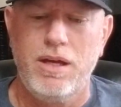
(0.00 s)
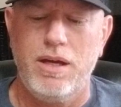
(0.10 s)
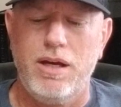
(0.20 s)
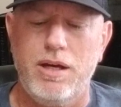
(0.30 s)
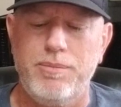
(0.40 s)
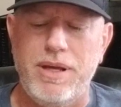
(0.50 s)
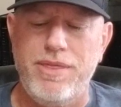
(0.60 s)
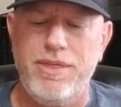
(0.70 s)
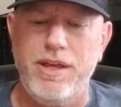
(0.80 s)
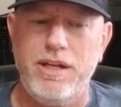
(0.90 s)

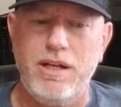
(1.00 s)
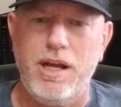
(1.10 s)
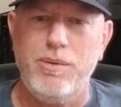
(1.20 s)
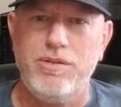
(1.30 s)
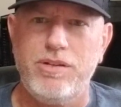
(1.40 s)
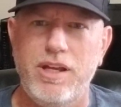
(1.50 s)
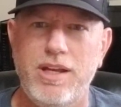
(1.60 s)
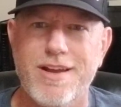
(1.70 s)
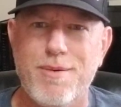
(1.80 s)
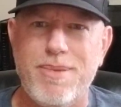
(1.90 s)
and then I would
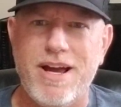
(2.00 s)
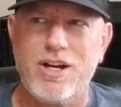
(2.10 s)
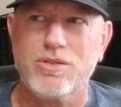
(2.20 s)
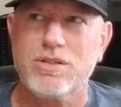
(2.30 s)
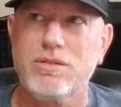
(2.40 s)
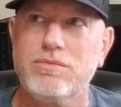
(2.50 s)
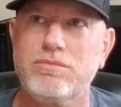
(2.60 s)
say about